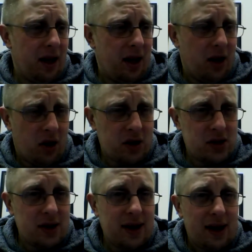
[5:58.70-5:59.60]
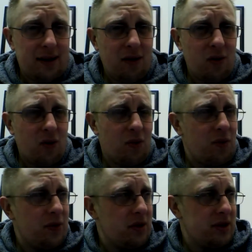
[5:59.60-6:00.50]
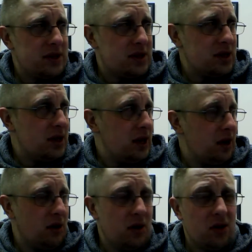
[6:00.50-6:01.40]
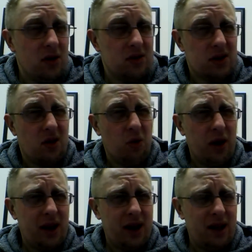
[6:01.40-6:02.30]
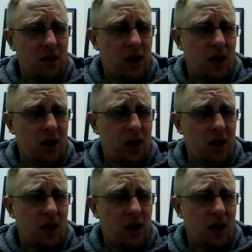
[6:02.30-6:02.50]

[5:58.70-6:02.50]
And honestly, I don't see who's going to win it either. I